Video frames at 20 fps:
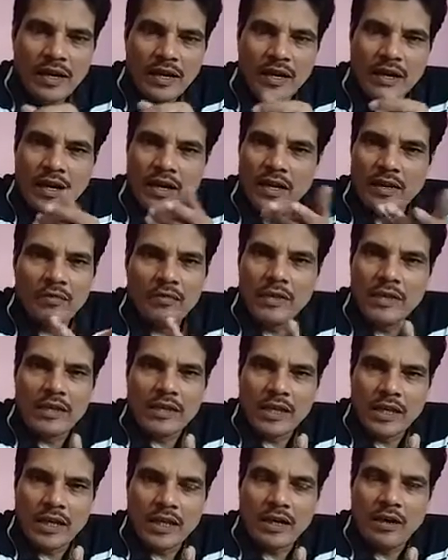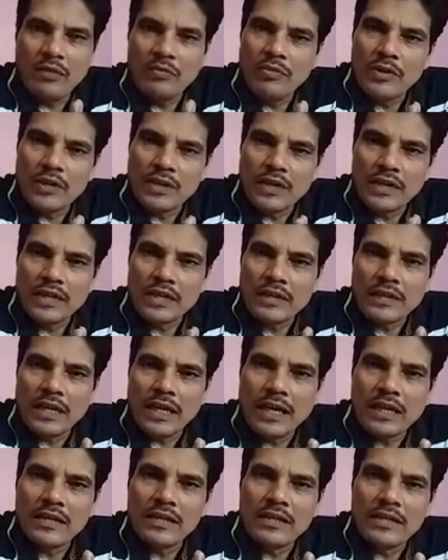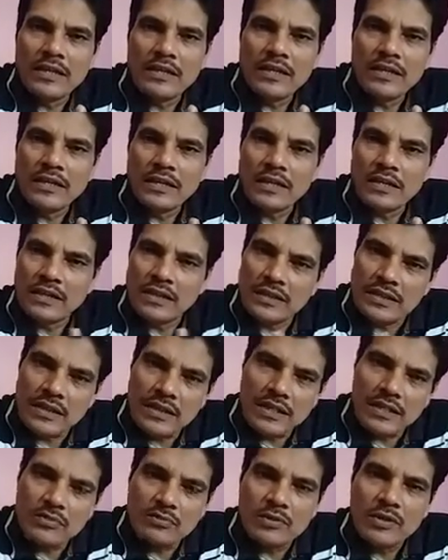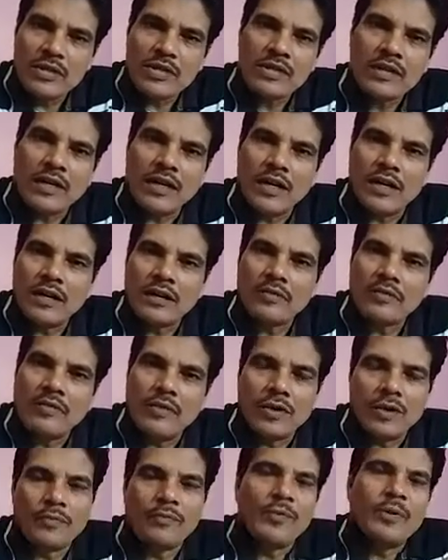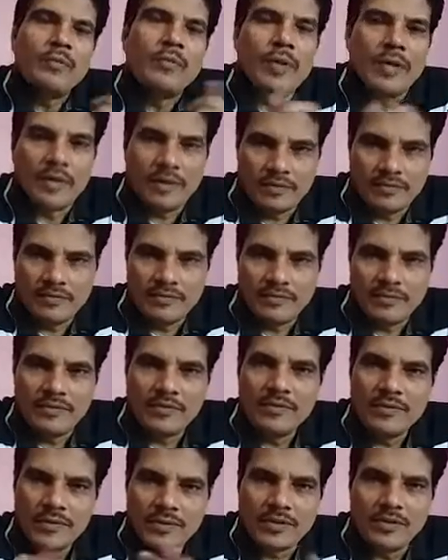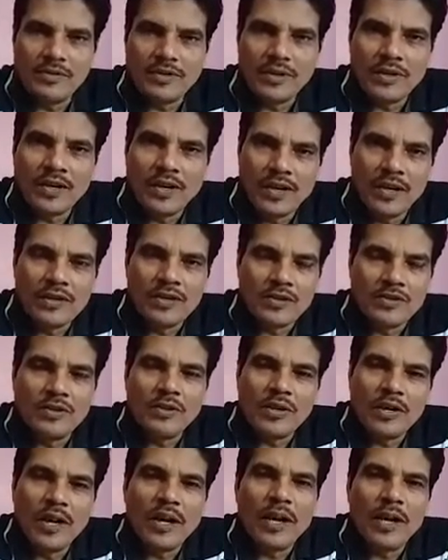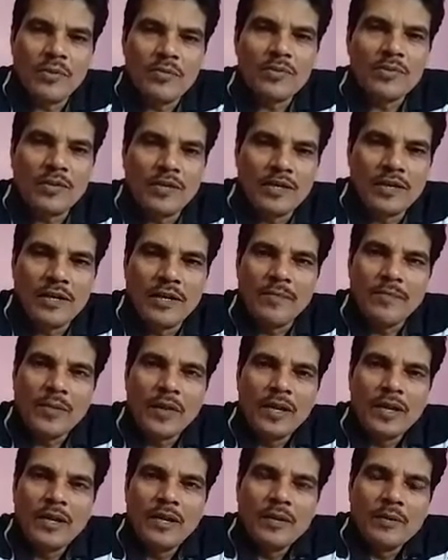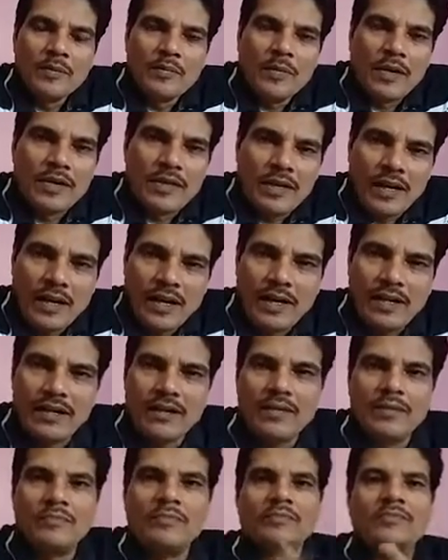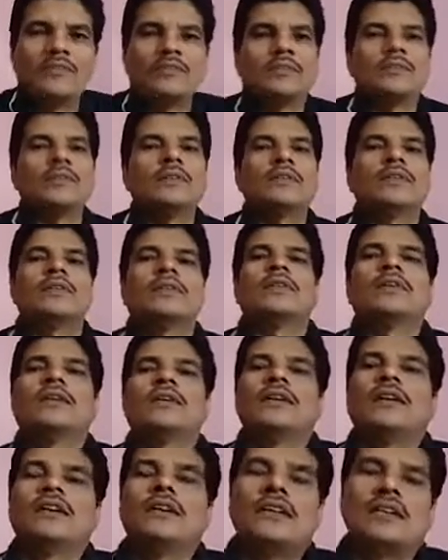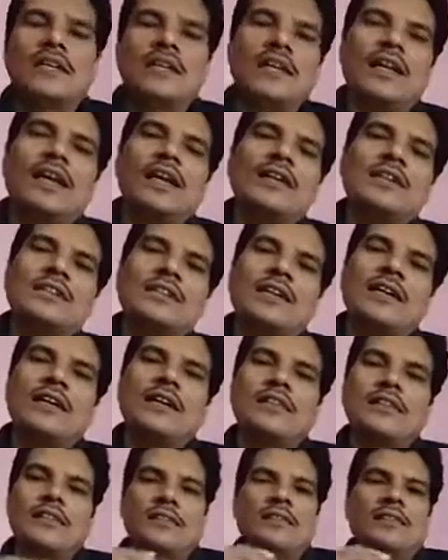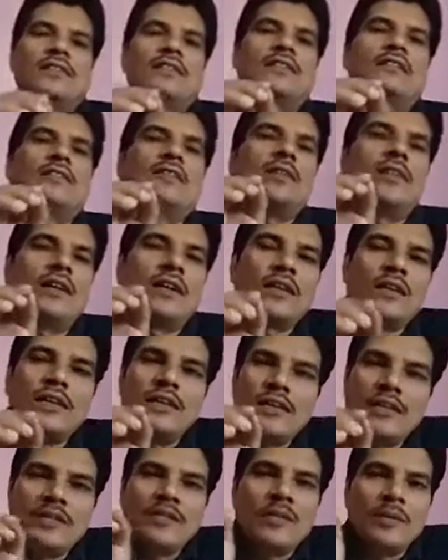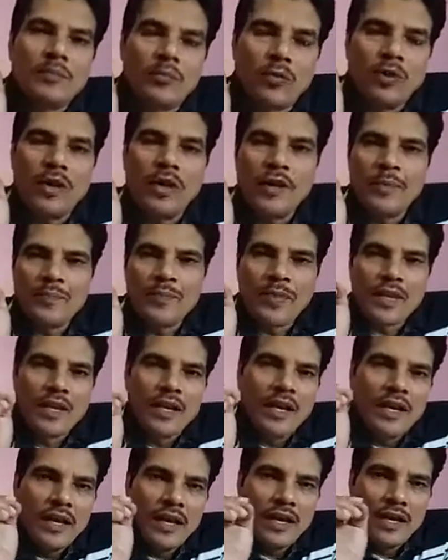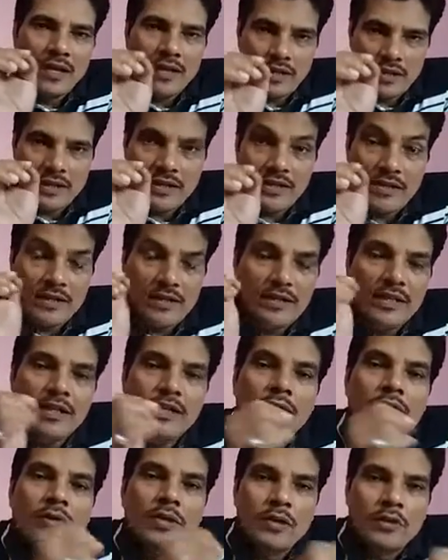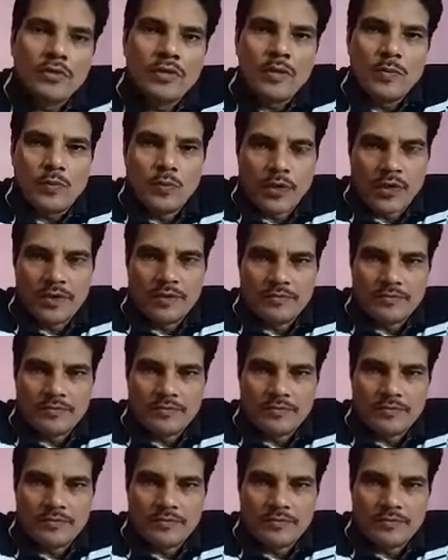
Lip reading: and we think that these words are for female. So sorry, I am sorry, but I realize that Lucky is a boy, and he is really a very good boy.